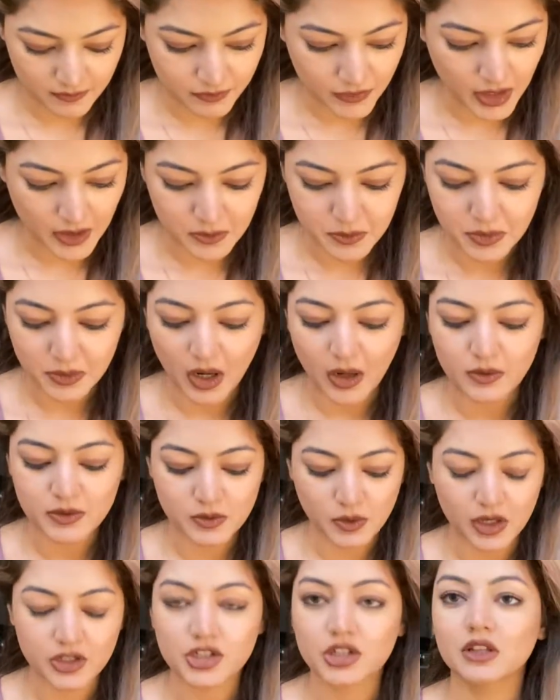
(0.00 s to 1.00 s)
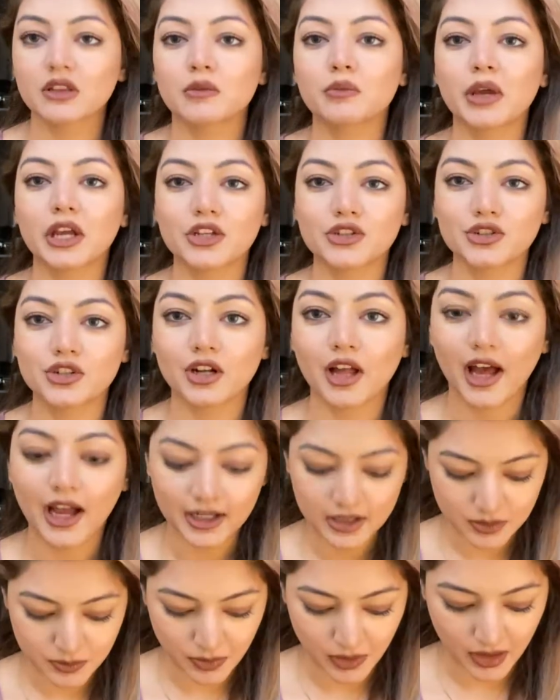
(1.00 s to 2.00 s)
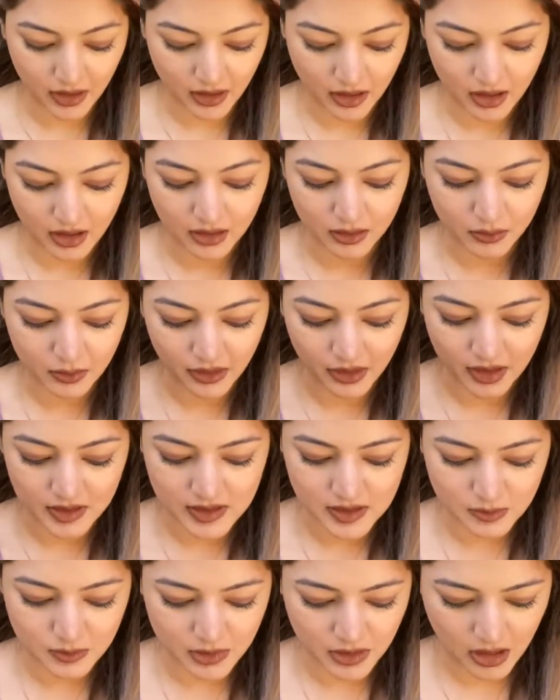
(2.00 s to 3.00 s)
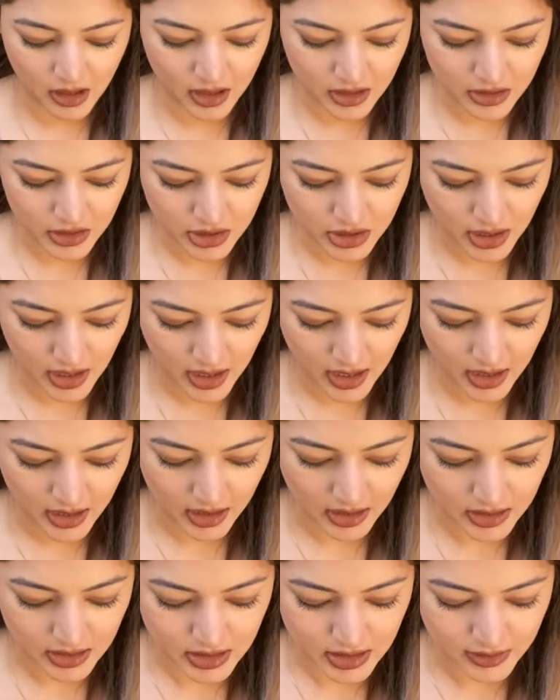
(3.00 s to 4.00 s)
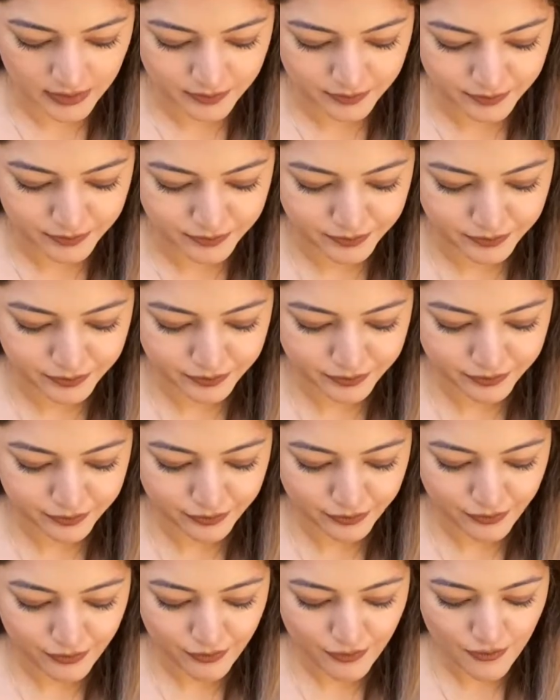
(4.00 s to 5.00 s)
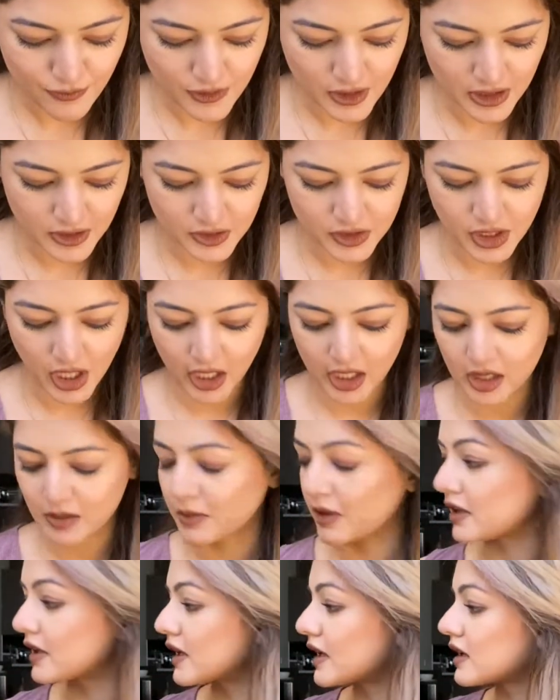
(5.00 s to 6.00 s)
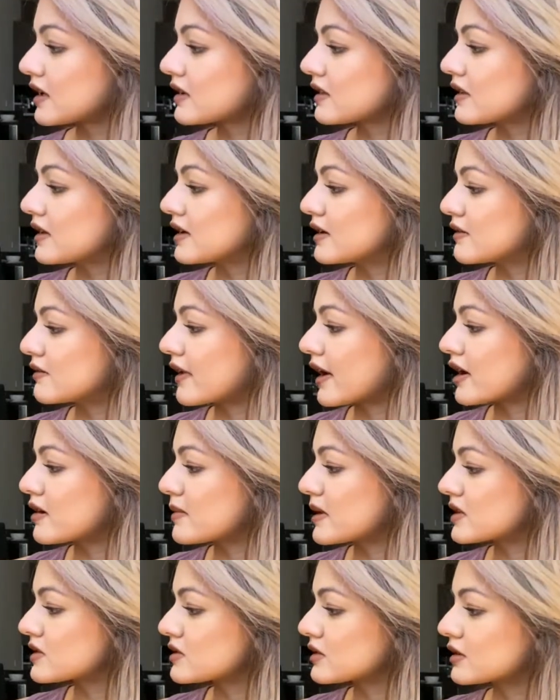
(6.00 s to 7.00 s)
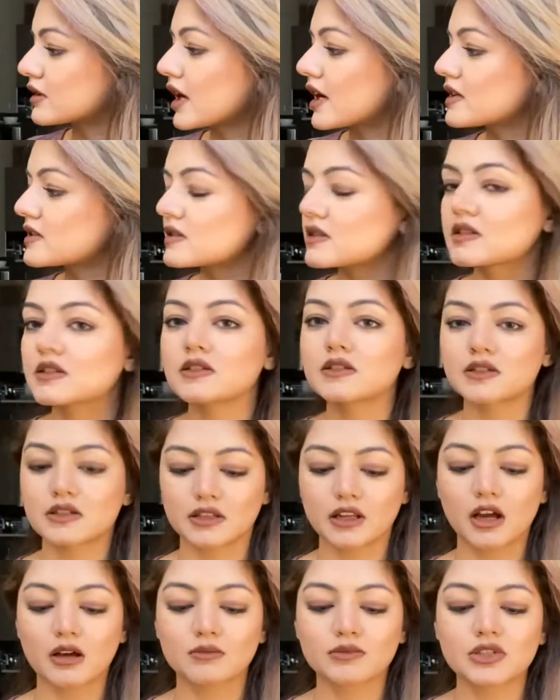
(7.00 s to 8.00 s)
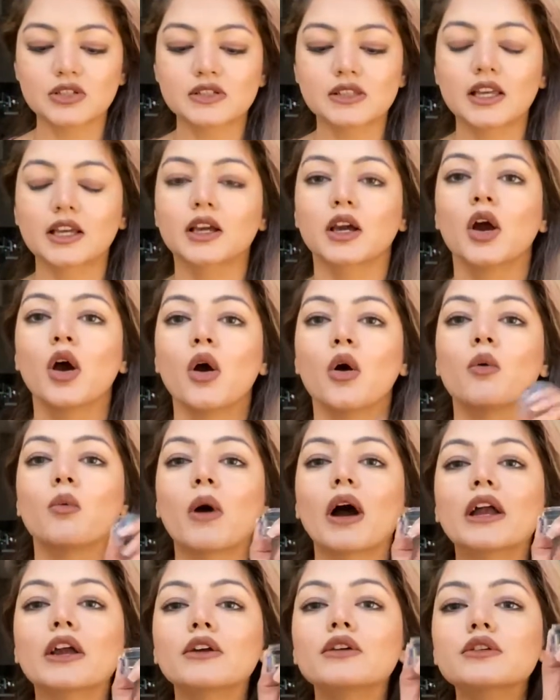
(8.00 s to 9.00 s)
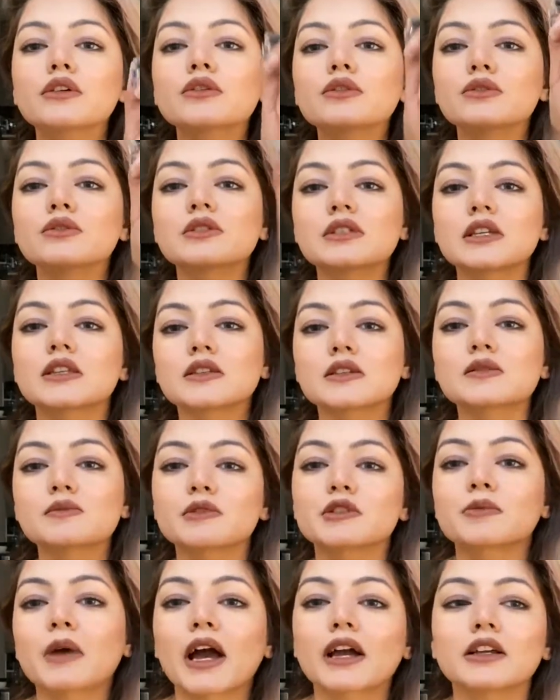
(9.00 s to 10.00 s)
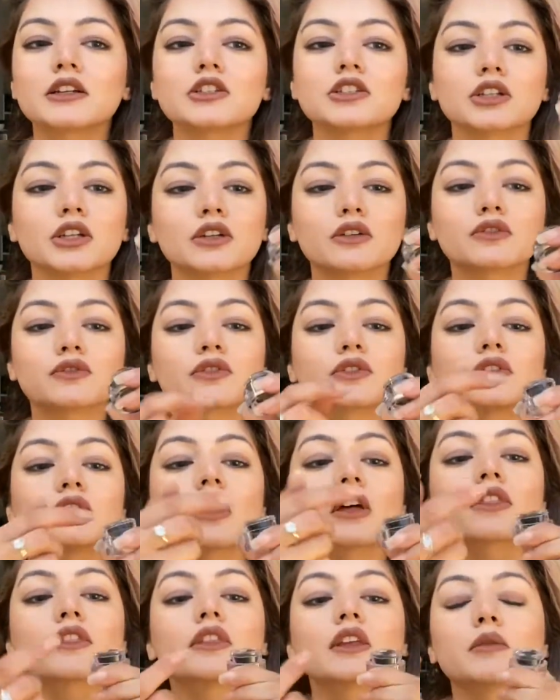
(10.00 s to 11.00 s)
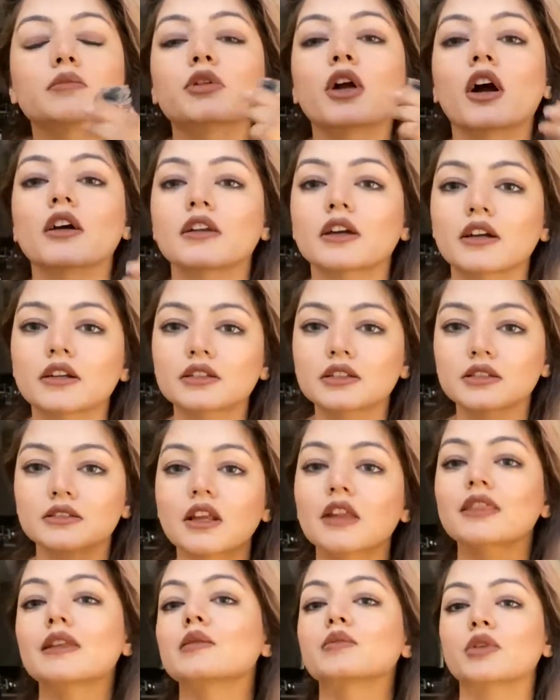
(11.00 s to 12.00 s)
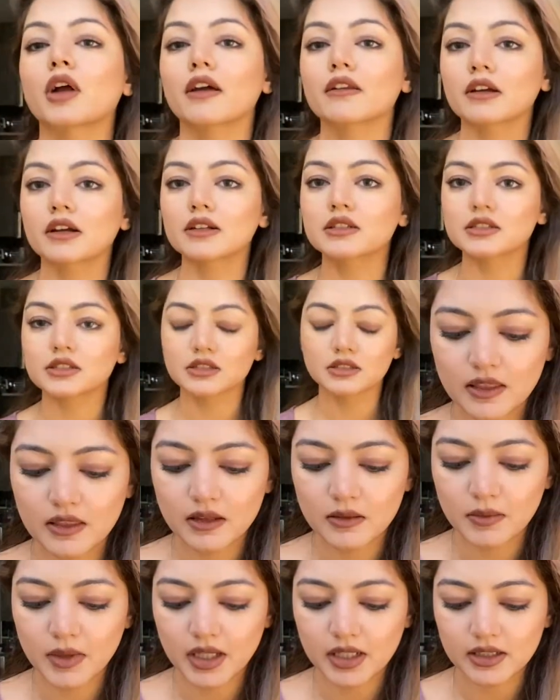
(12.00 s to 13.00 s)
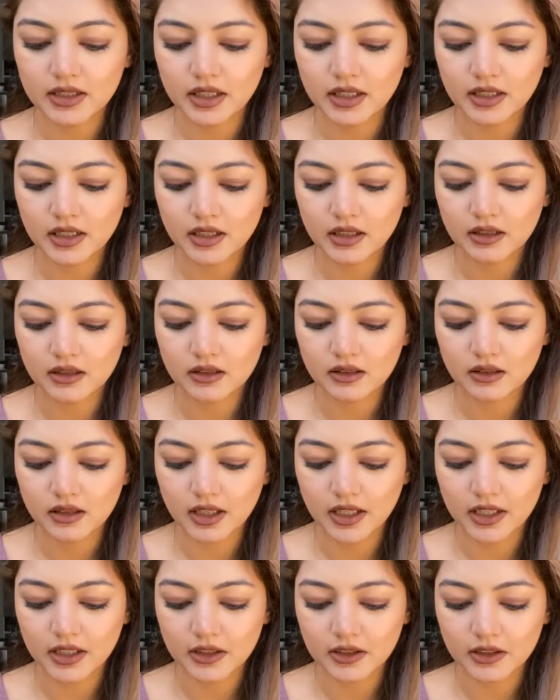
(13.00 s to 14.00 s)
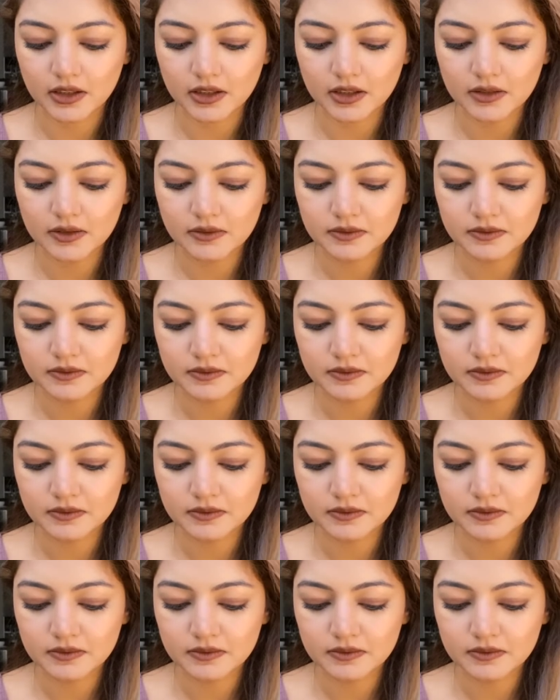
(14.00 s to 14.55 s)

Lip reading: I was watching The Patriot Act with Hassan Minhaj, and it's talking about like the environmental crisis, and now I'm just like, why are you using this much packaging for nothing product? Nothing product. The magnetic liner.